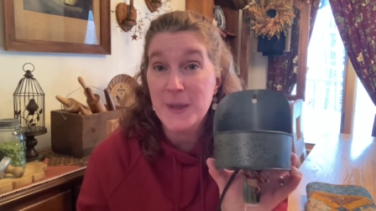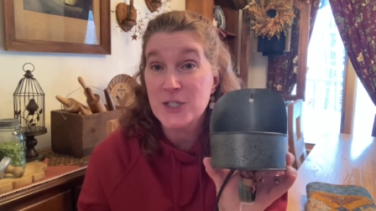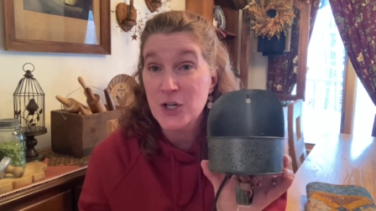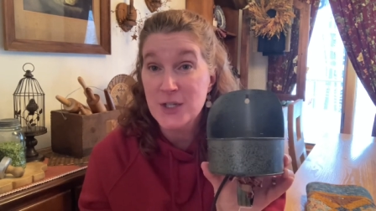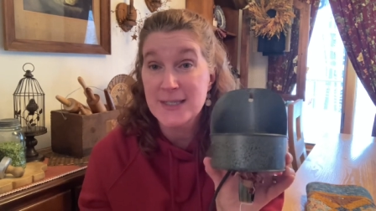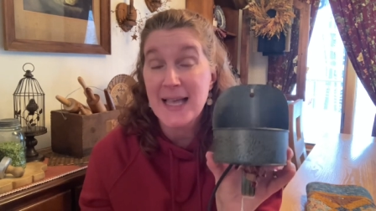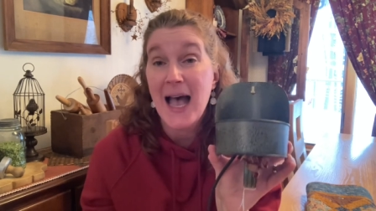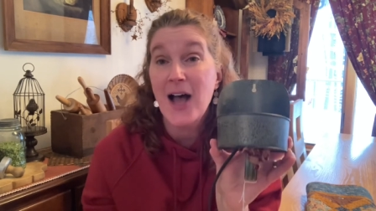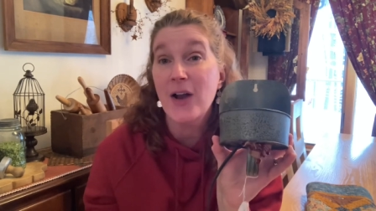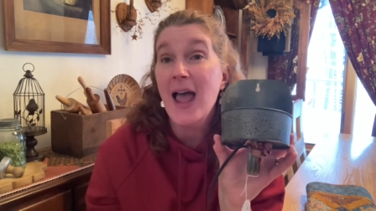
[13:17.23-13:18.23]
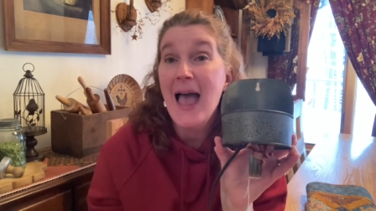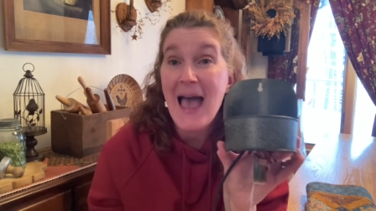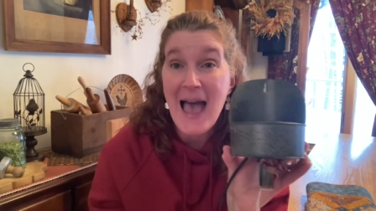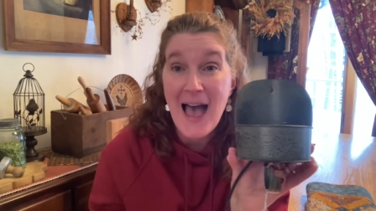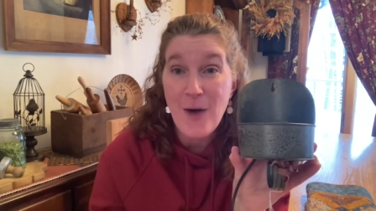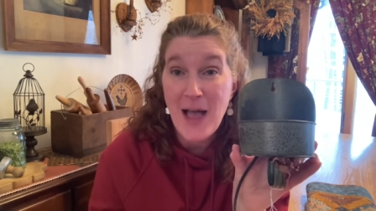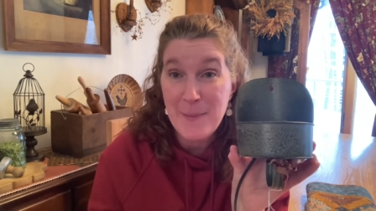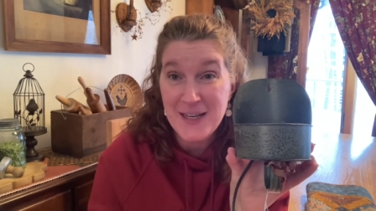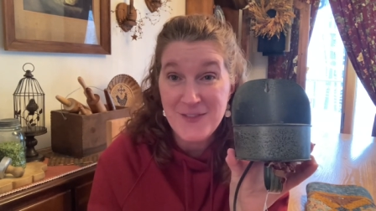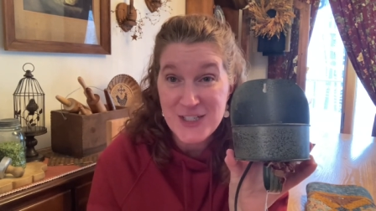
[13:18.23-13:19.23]
it turns out how
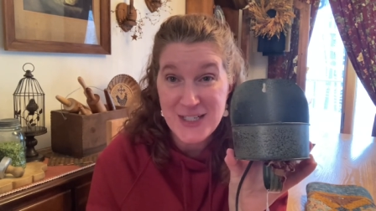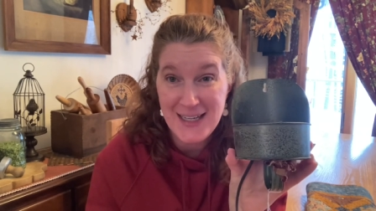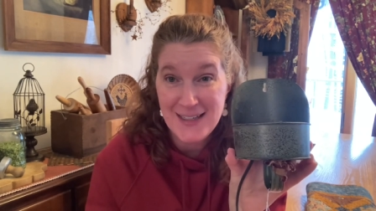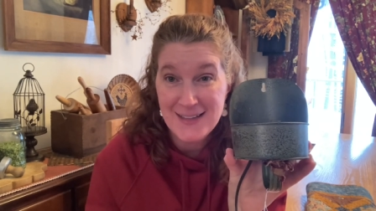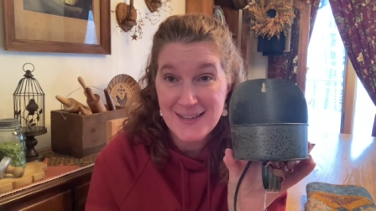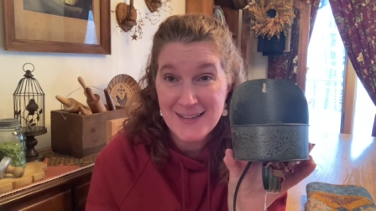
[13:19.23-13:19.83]
I'm envisioning.